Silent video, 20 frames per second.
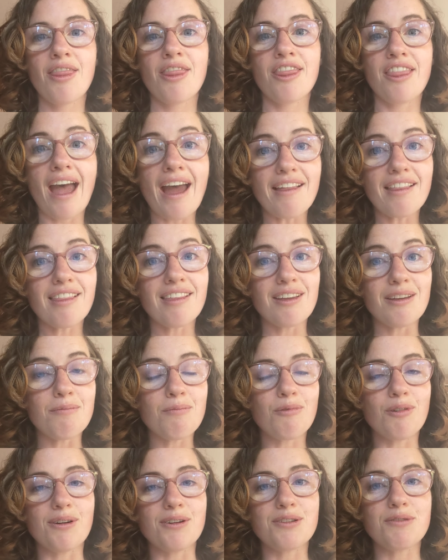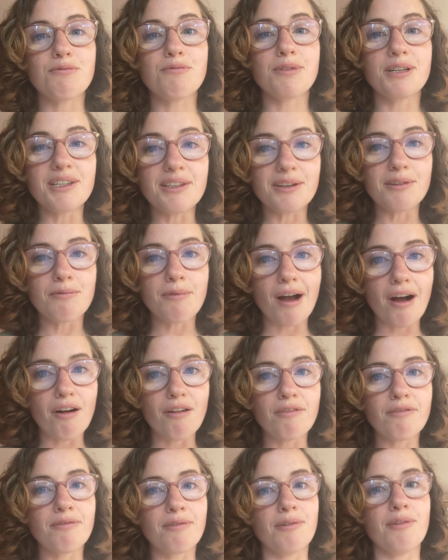That theme worked really
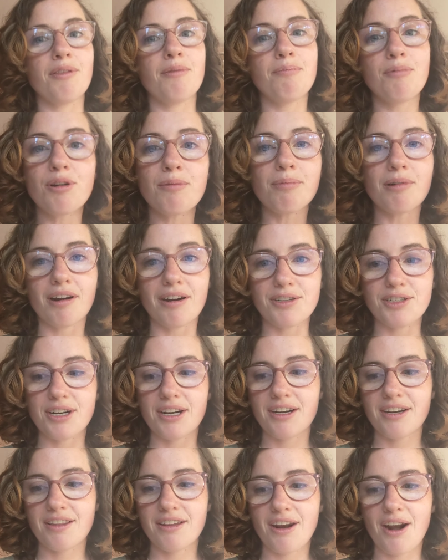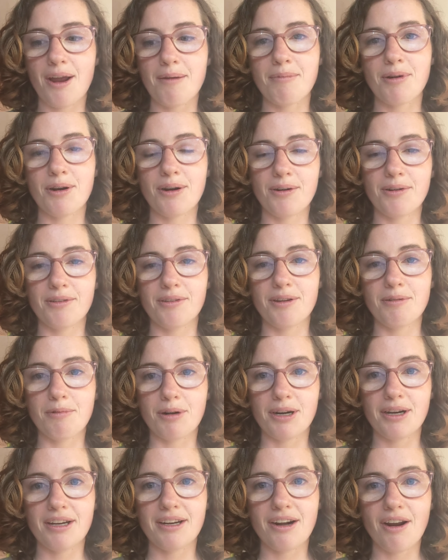well for the book project that I'm currently
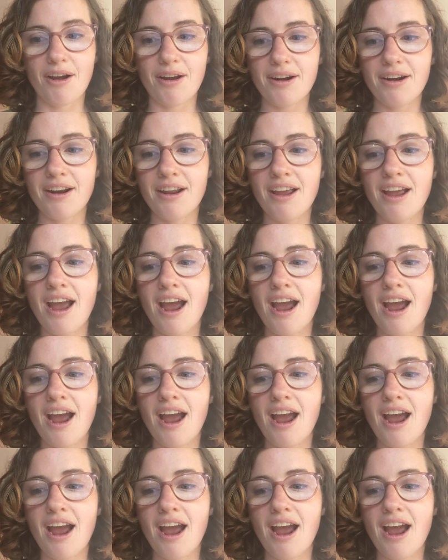working on,